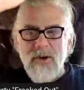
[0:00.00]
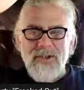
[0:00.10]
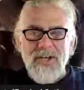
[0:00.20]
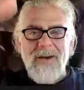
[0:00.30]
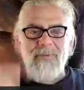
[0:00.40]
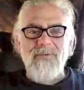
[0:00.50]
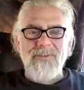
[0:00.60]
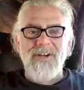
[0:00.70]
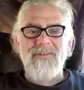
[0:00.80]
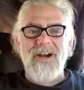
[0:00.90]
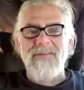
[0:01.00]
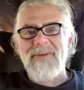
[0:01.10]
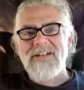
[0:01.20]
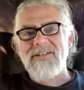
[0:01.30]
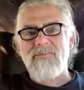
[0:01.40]
cook shop over there, right,
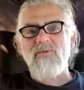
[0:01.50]
making the